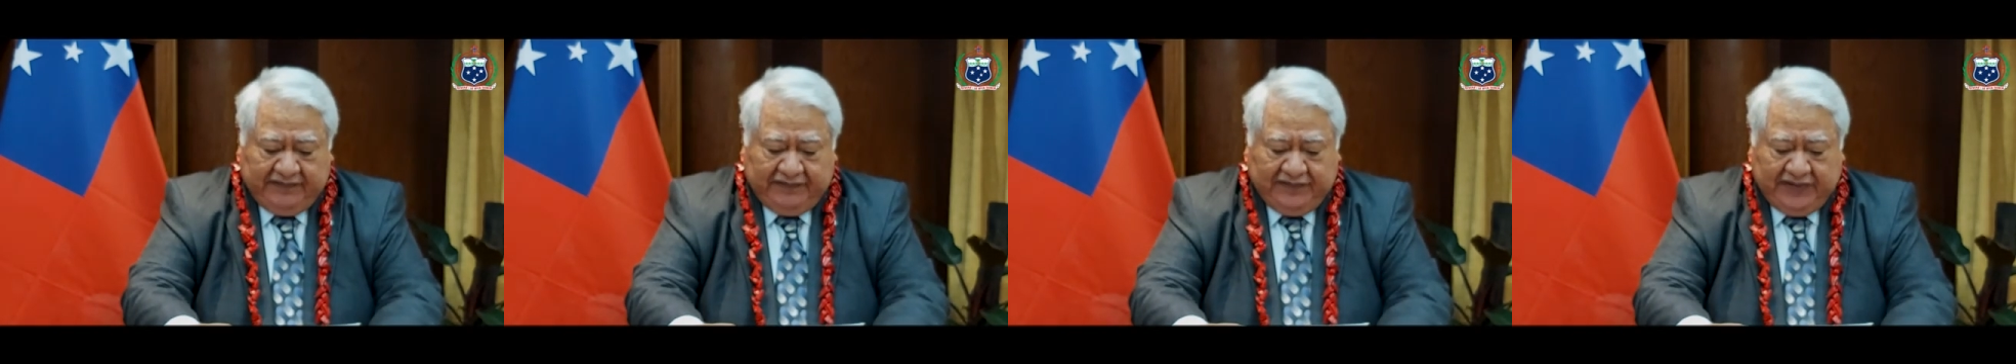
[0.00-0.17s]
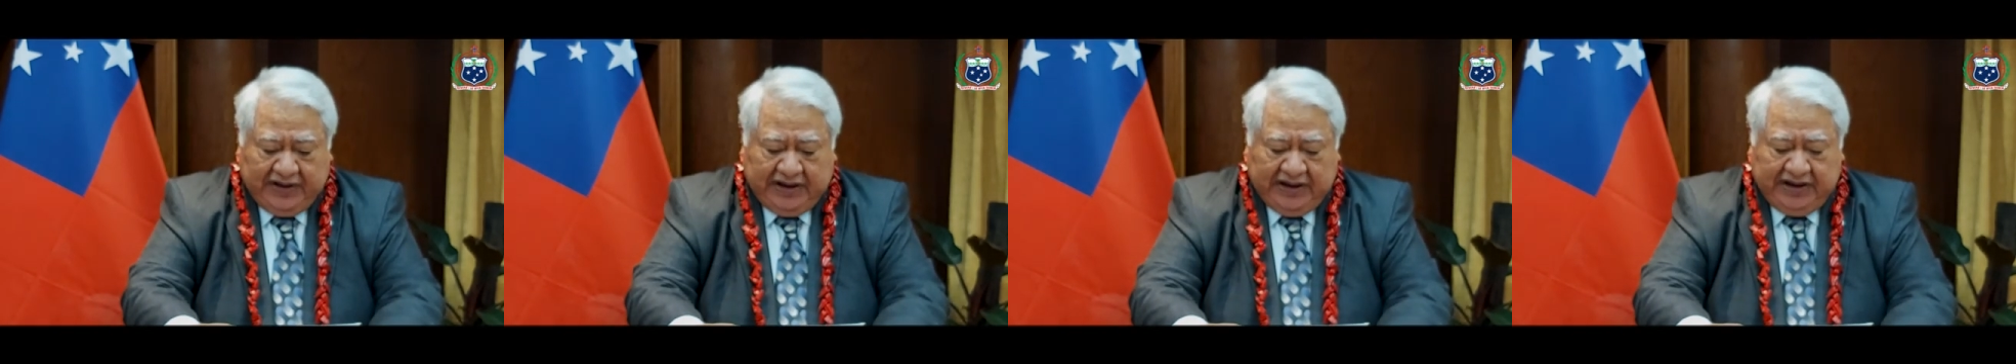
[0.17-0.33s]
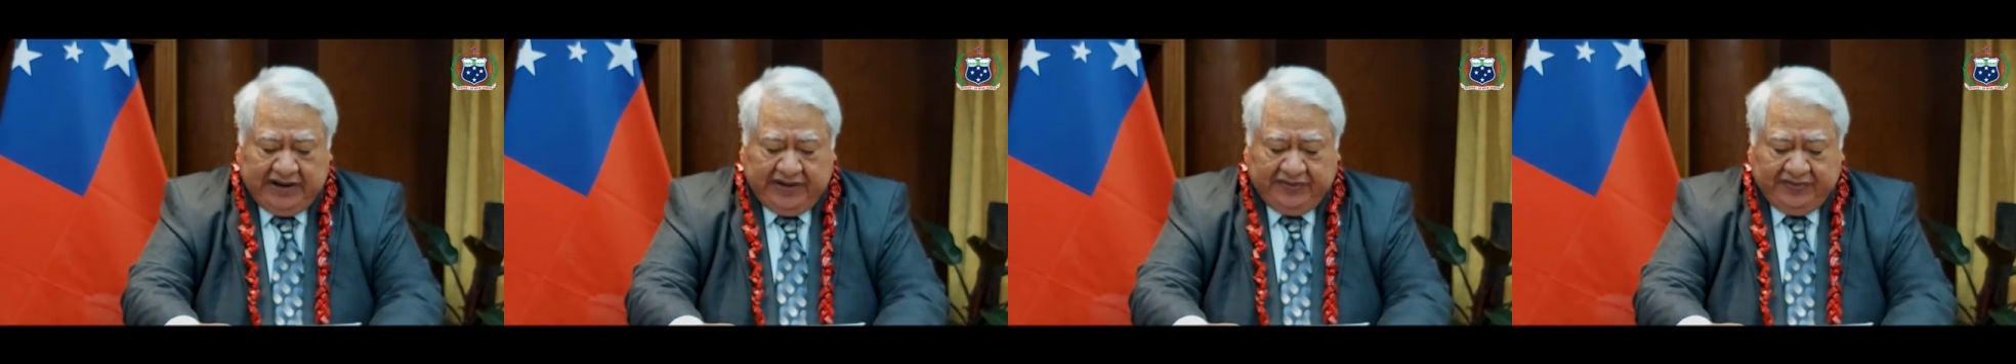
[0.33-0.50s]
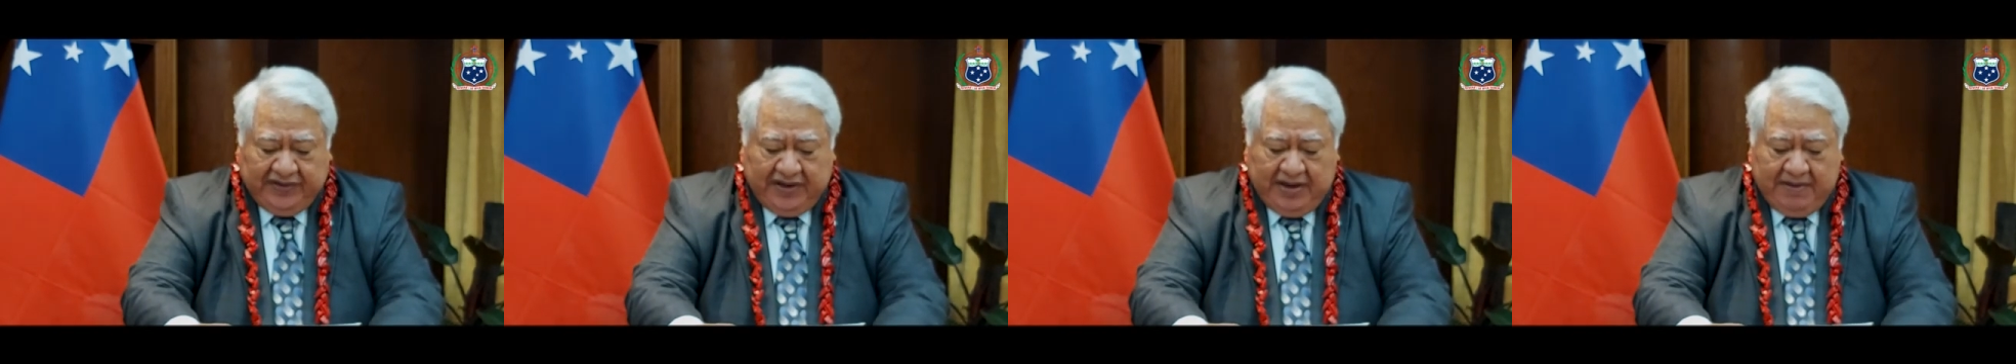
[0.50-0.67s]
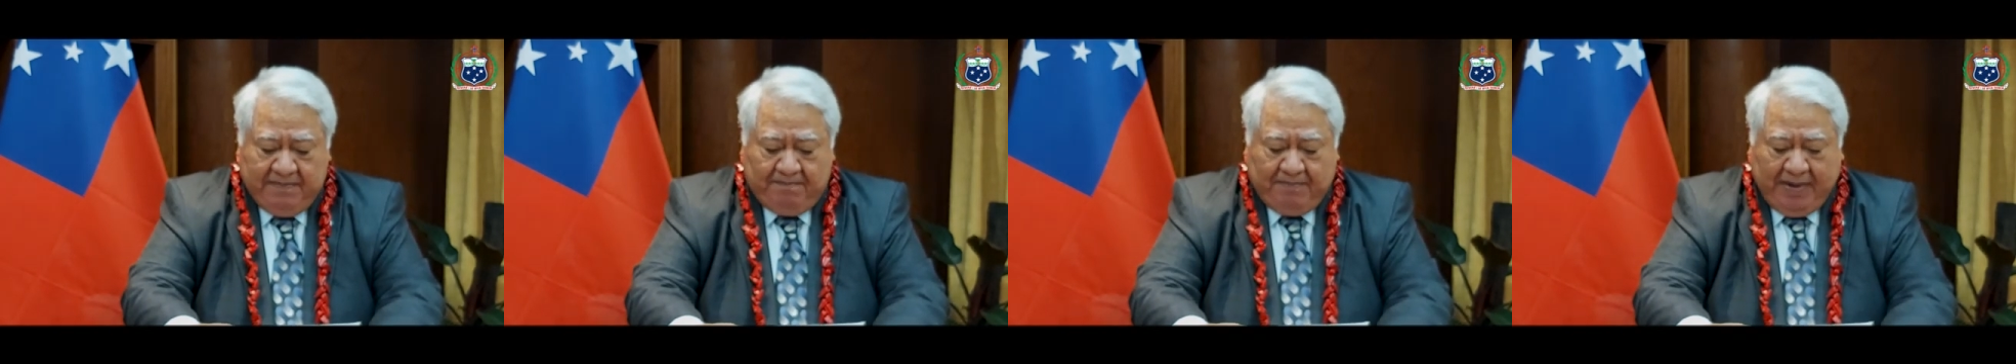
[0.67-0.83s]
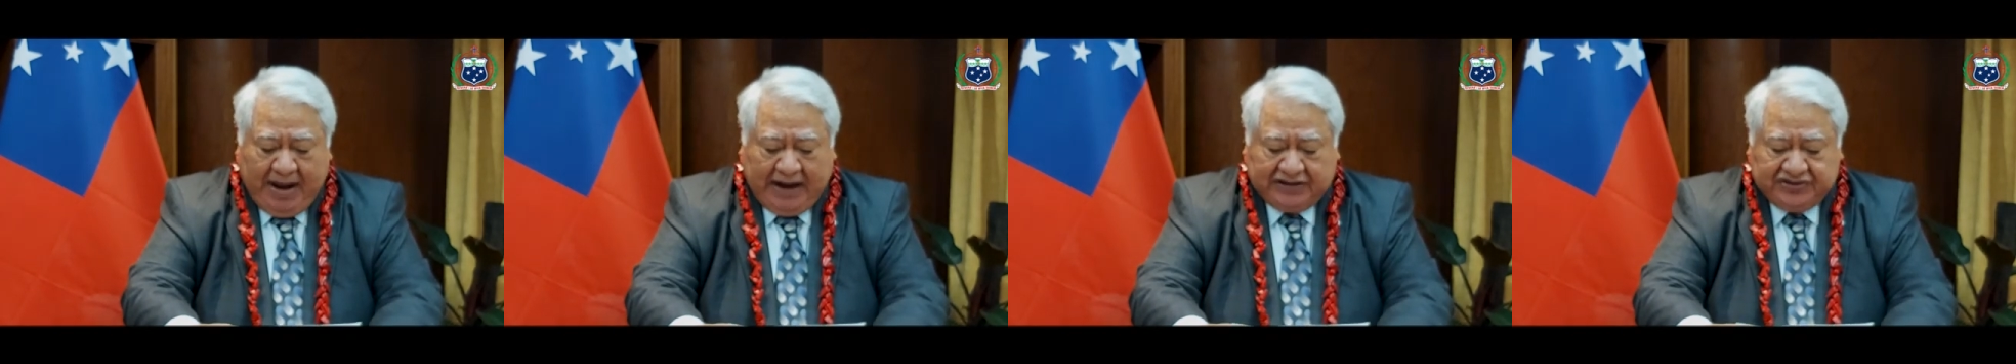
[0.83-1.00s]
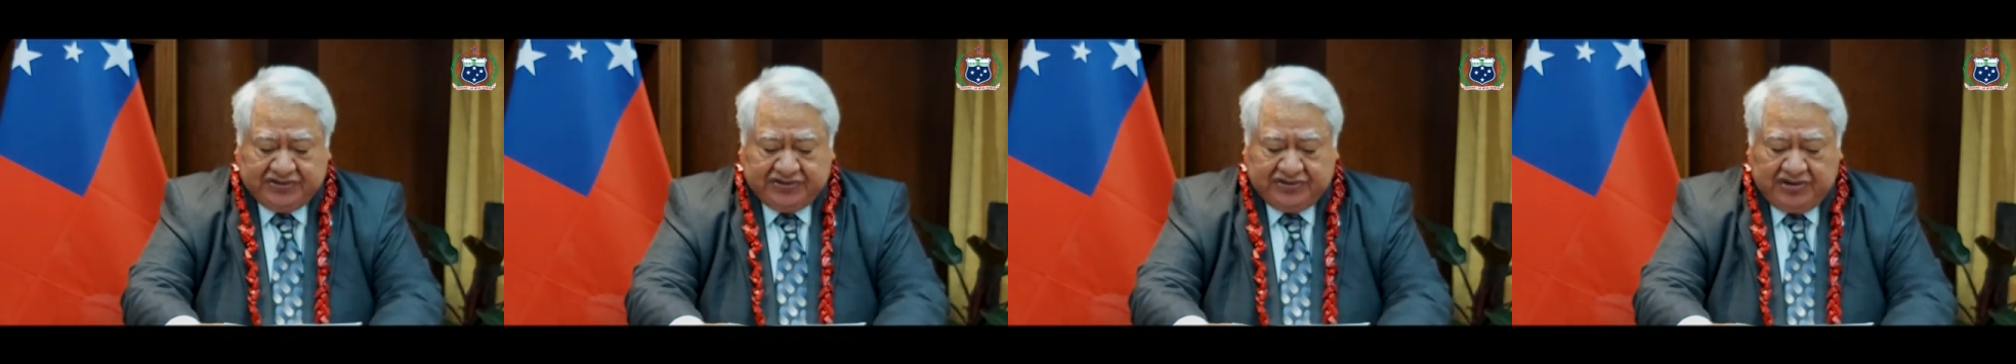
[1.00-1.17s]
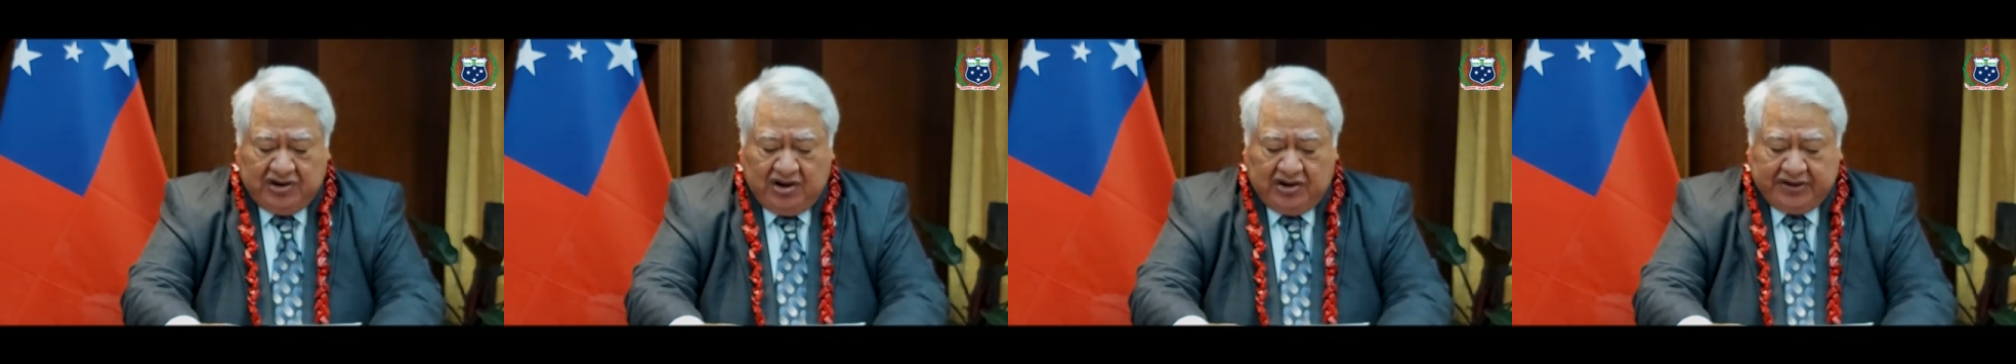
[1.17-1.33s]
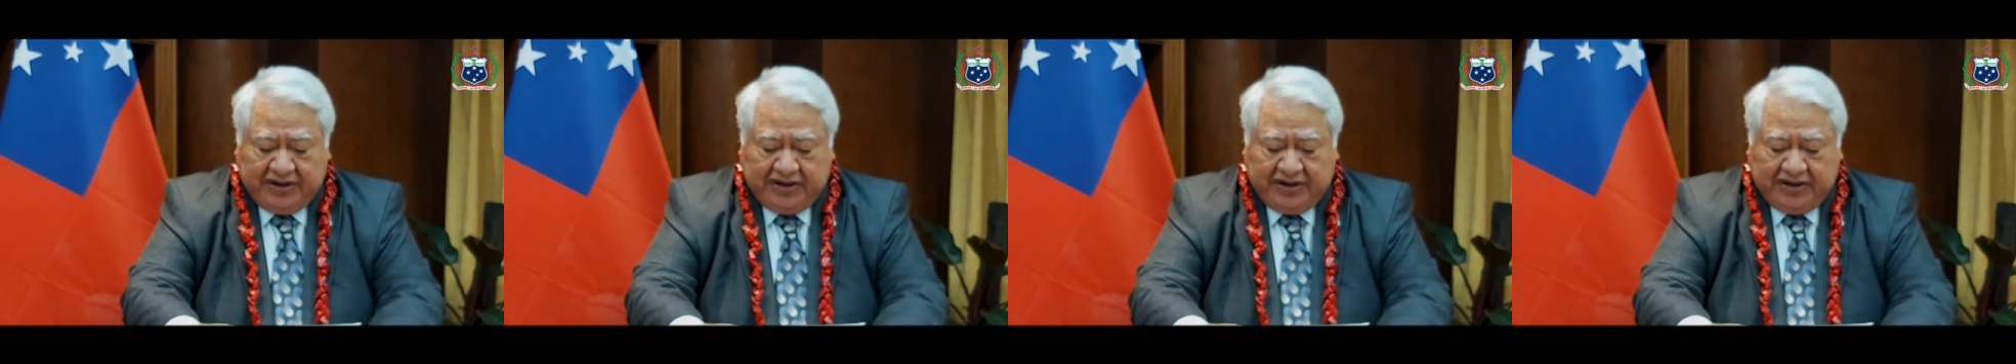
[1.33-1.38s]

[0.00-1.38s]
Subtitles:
feeling the impacts